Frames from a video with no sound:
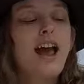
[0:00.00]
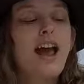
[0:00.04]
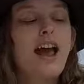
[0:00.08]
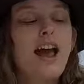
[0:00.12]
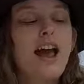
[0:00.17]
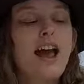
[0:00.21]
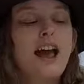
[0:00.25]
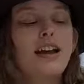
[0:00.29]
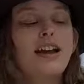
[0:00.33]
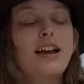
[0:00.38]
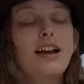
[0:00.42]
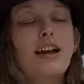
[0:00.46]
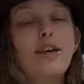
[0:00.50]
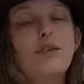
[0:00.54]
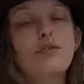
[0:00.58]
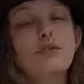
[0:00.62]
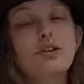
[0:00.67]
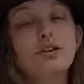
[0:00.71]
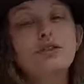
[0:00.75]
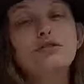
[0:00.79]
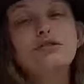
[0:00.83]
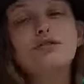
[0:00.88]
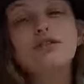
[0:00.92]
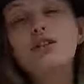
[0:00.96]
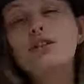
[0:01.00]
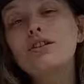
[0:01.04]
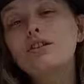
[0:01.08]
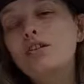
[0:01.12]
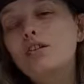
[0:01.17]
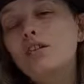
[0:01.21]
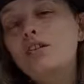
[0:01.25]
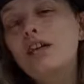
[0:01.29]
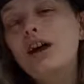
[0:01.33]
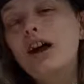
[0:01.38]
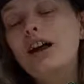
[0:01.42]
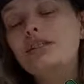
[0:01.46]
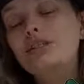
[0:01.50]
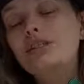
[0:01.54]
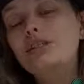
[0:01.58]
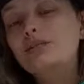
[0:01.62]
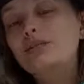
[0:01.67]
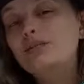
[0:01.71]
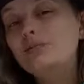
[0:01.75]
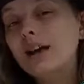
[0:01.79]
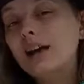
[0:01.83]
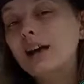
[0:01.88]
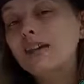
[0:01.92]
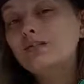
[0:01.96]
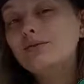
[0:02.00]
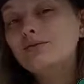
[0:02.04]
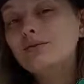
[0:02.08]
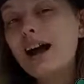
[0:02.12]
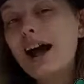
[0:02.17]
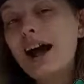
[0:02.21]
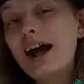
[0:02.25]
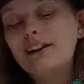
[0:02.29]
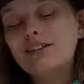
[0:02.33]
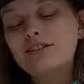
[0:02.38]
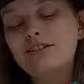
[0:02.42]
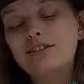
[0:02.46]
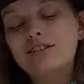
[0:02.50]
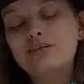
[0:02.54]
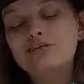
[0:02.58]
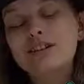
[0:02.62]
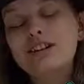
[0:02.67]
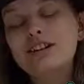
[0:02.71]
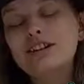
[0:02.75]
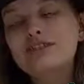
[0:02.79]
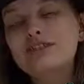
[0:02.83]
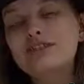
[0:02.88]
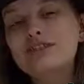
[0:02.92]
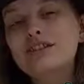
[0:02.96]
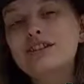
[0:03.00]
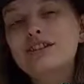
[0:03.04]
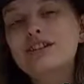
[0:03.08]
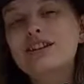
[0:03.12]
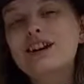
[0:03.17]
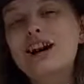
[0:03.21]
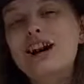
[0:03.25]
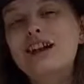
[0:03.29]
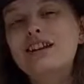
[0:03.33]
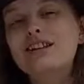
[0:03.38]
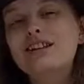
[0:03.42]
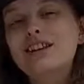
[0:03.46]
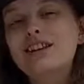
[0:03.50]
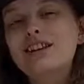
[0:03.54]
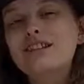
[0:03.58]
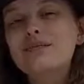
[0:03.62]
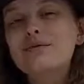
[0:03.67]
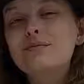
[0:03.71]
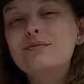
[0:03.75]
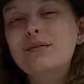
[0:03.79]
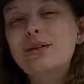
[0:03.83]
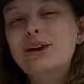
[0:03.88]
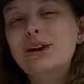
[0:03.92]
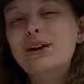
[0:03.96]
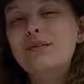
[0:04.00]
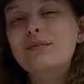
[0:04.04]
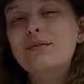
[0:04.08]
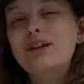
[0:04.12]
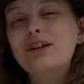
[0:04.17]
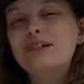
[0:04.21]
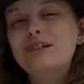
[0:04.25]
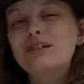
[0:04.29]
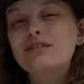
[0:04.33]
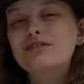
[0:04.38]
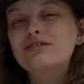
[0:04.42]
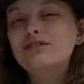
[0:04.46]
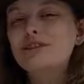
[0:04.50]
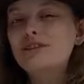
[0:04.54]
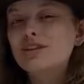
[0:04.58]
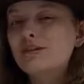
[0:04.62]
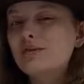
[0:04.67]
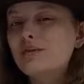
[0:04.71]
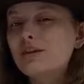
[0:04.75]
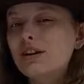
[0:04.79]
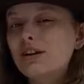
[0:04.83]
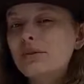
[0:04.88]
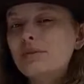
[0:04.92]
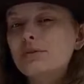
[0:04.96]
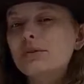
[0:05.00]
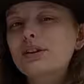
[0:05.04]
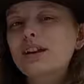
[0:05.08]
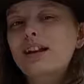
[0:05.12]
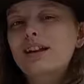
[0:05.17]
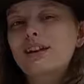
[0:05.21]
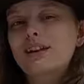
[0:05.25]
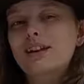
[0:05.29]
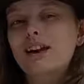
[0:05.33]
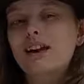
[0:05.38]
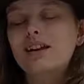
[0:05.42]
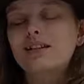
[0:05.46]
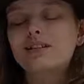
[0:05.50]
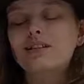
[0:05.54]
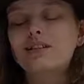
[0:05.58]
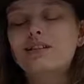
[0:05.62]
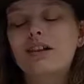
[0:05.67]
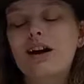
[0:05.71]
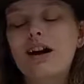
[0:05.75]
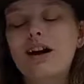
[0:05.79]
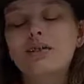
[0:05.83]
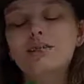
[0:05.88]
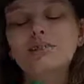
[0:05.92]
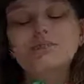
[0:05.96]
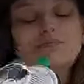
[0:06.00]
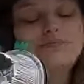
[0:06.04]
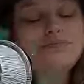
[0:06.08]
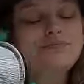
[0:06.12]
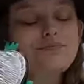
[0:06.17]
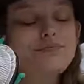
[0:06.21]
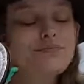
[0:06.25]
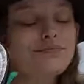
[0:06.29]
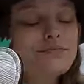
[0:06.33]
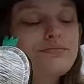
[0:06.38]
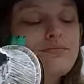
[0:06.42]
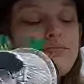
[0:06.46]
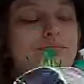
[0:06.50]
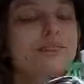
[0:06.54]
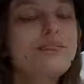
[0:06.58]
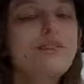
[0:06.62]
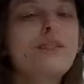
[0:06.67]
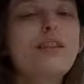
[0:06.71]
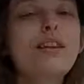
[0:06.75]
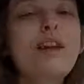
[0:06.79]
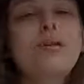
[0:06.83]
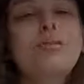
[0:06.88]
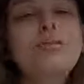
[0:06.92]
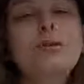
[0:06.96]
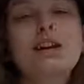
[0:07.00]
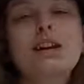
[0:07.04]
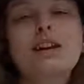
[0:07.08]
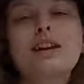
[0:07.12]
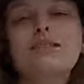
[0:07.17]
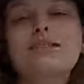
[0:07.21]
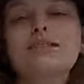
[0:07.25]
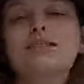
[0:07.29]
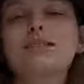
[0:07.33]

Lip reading: And if you do, and you've made a rattle, make sure that you bring it with you so that we can play together, okay? Because